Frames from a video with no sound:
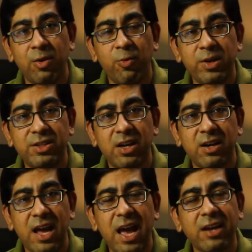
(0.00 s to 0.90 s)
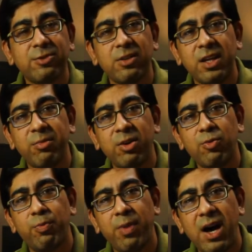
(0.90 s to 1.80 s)
which are actually able
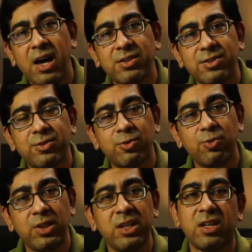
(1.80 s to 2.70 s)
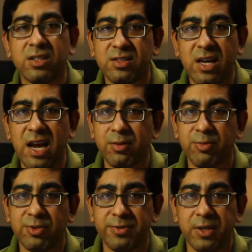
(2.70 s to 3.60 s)
to pass through the Earth's
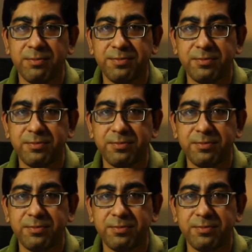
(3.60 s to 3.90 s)
atmosphere.